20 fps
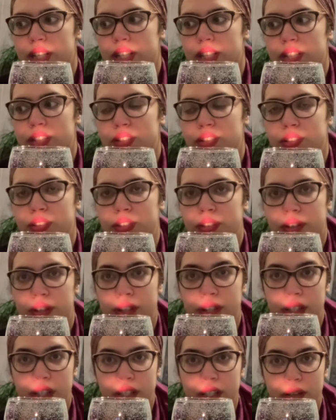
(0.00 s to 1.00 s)
is
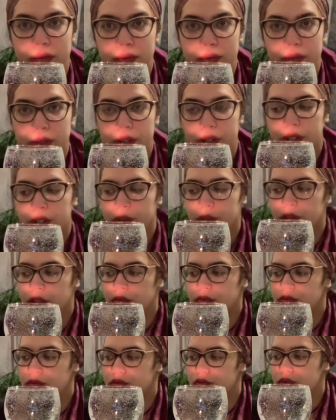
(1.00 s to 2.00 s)
yearning for you.
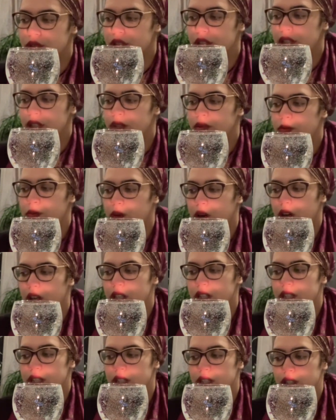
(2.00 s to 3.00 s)
And really
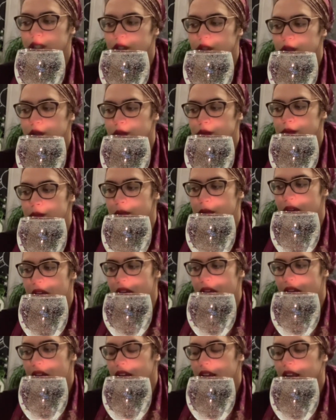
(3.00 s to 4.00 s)
wants you
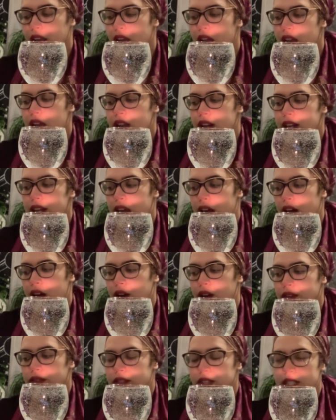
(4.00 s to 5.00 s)
back.
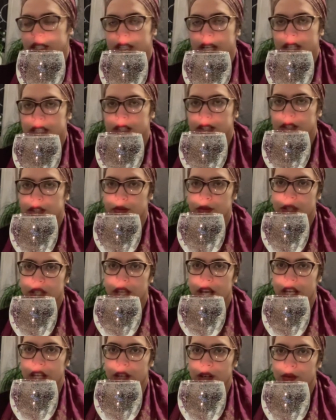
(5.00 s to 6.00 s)
Now, if this has to do with
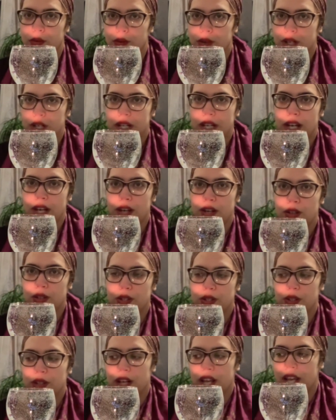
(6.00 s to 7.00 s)
like your
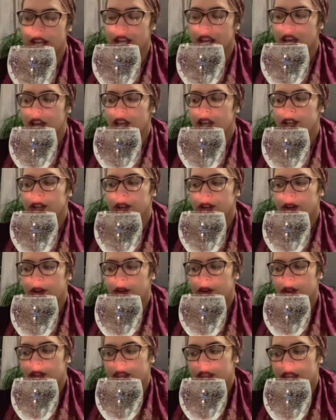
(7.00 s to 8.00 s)
workouts or like, you
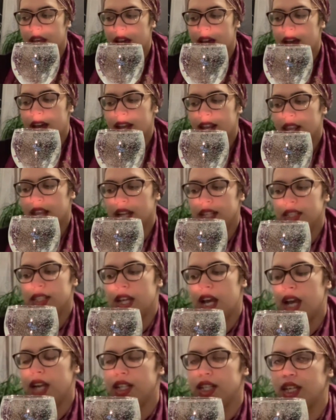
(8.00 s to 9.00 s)
know, that
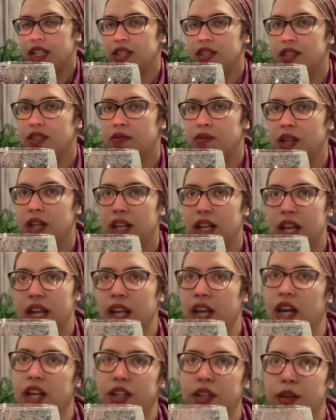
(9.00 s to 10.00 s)
time that you spend
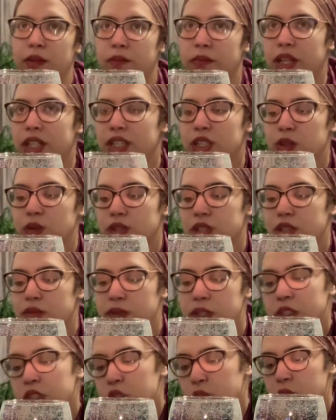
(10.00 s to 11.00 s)
like on your mental and
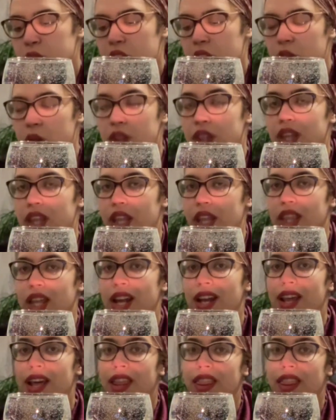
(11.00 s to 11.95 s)
spiritual health, and then